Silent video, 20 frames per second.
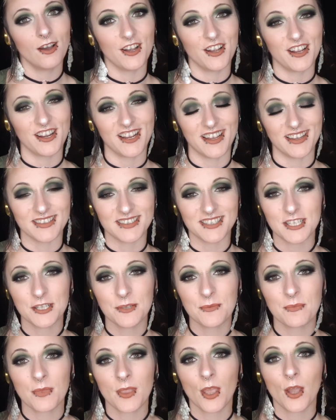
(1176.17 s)
Alright guys,
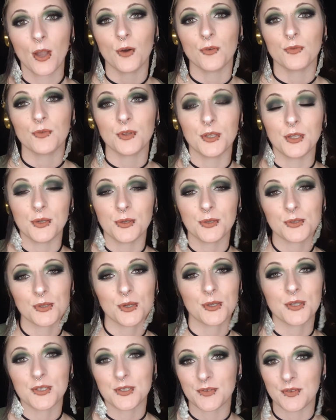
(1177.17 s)
hopefully you
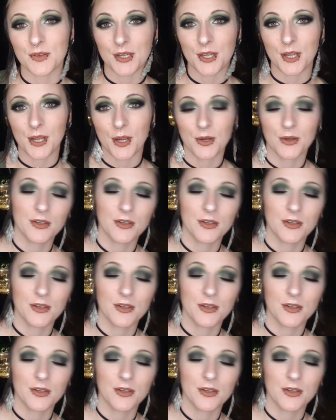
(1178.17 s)
enjoyed this video.